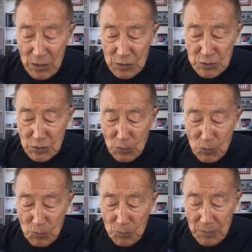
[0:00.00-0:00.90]

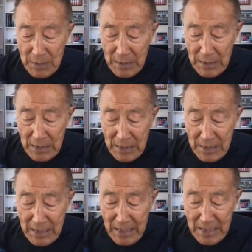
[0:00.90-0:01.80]
So
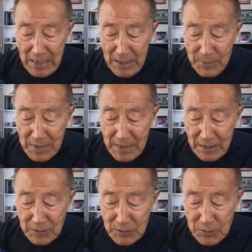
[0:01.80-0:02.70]
then let me
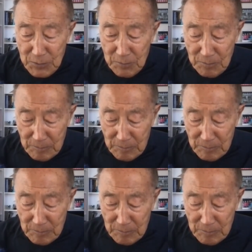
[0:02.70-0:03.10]
get to